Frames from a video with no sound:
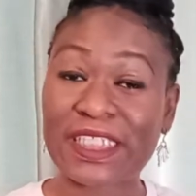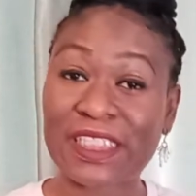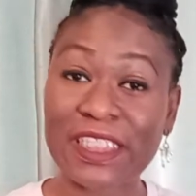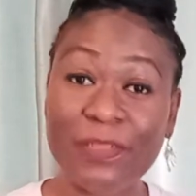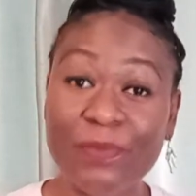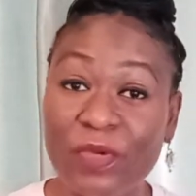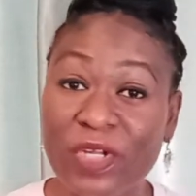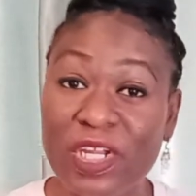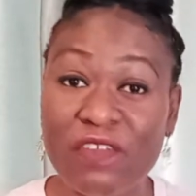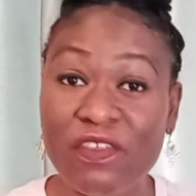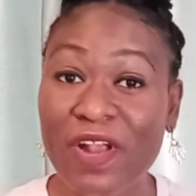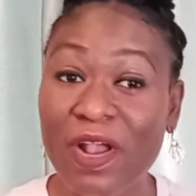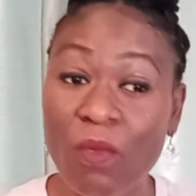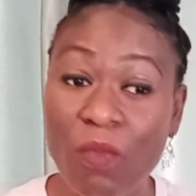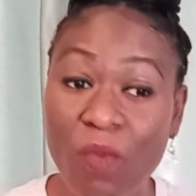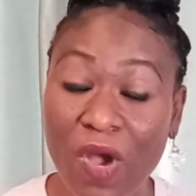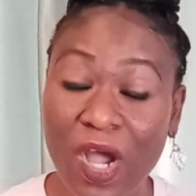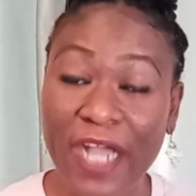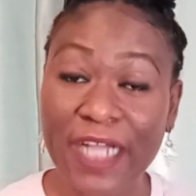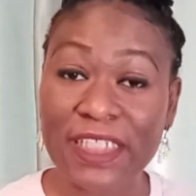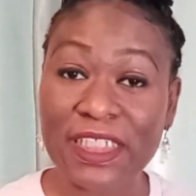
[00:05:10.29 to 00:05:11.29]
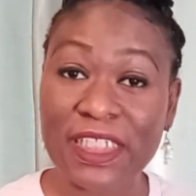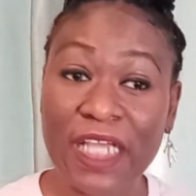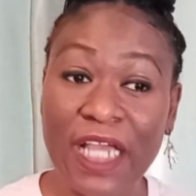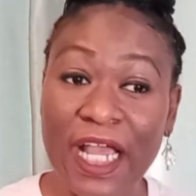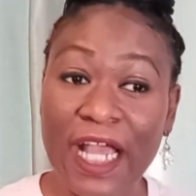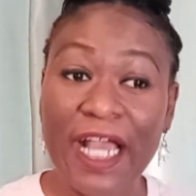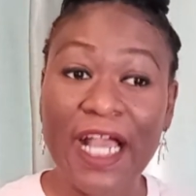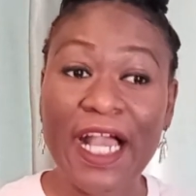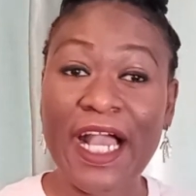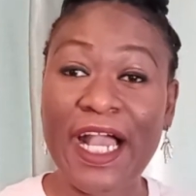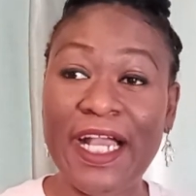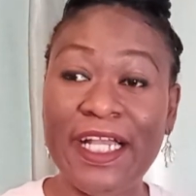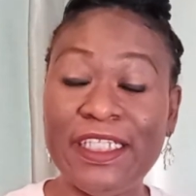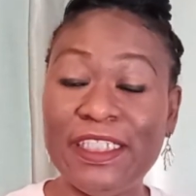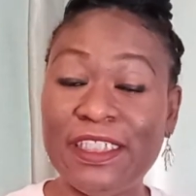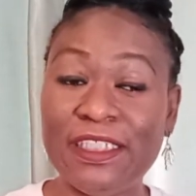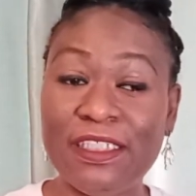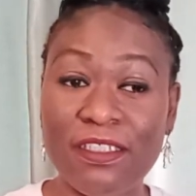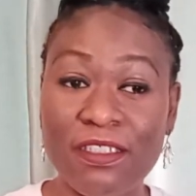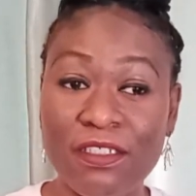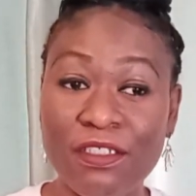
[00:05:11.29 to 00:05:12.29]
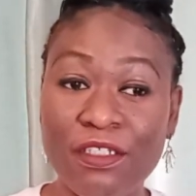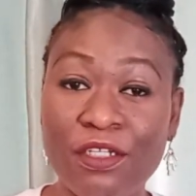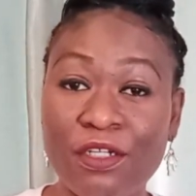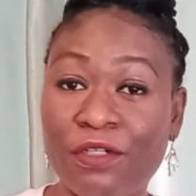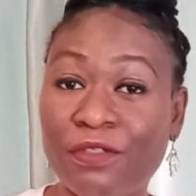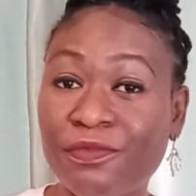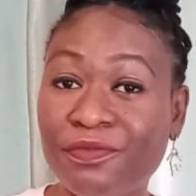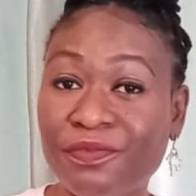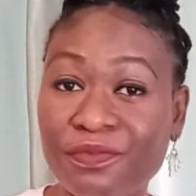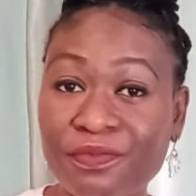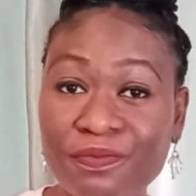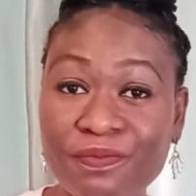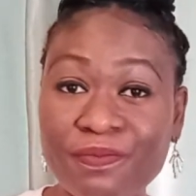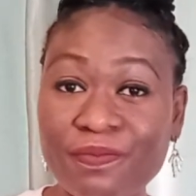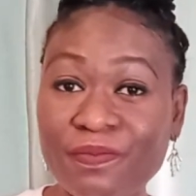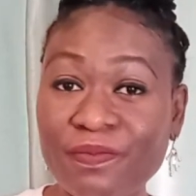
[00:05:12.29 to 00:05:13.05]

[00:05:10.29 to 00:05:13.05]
sleep whenever I want and, you know,